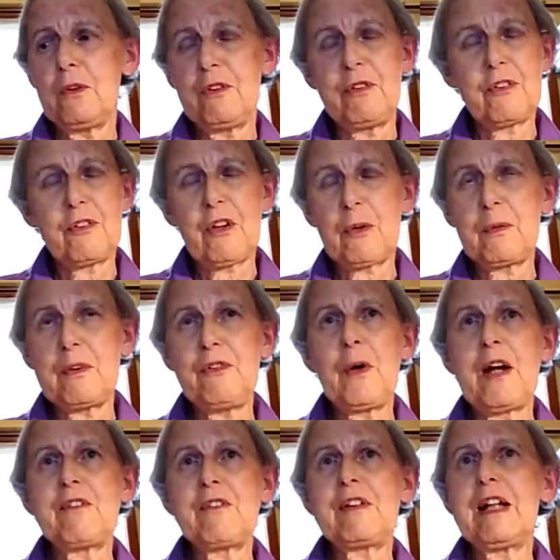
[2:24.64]
So if you
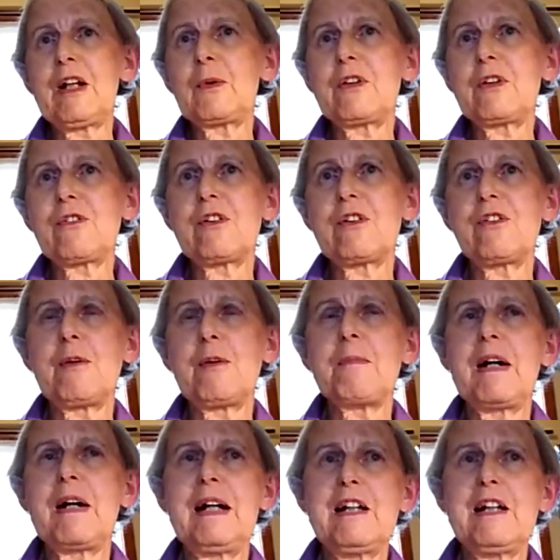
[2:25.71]
have any questions in
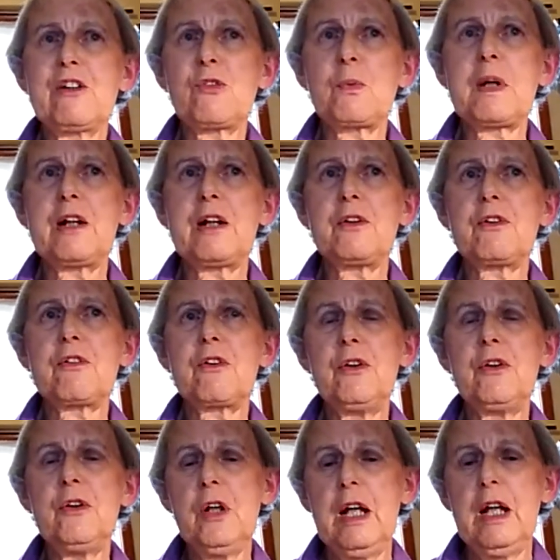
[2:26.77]
mind as we go
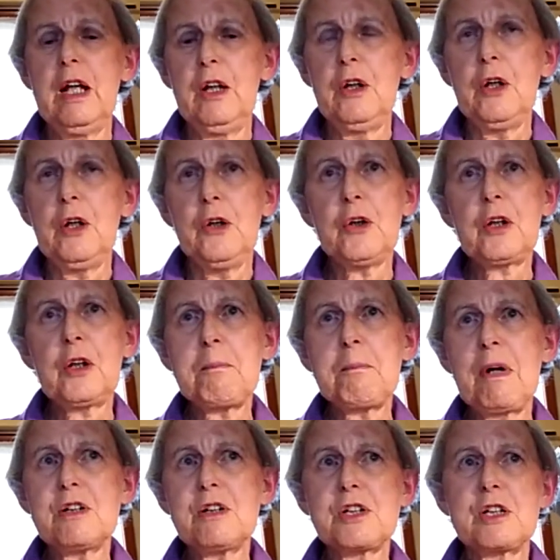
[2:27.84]
through, you can
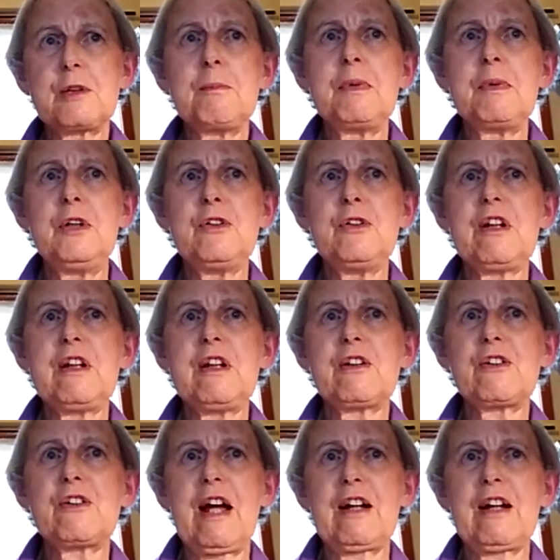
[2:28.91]
post them using the
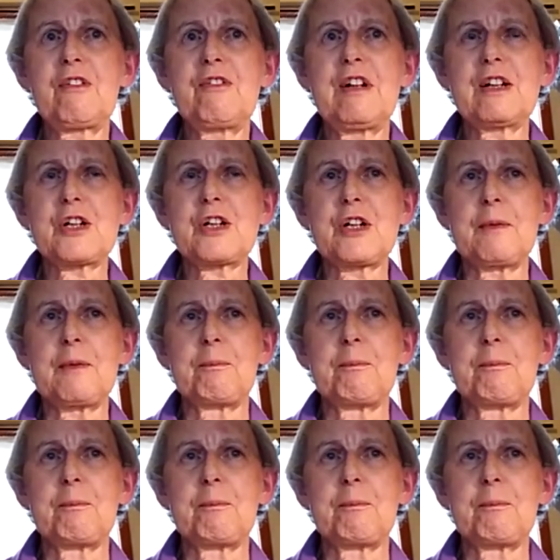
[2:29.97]
chat function.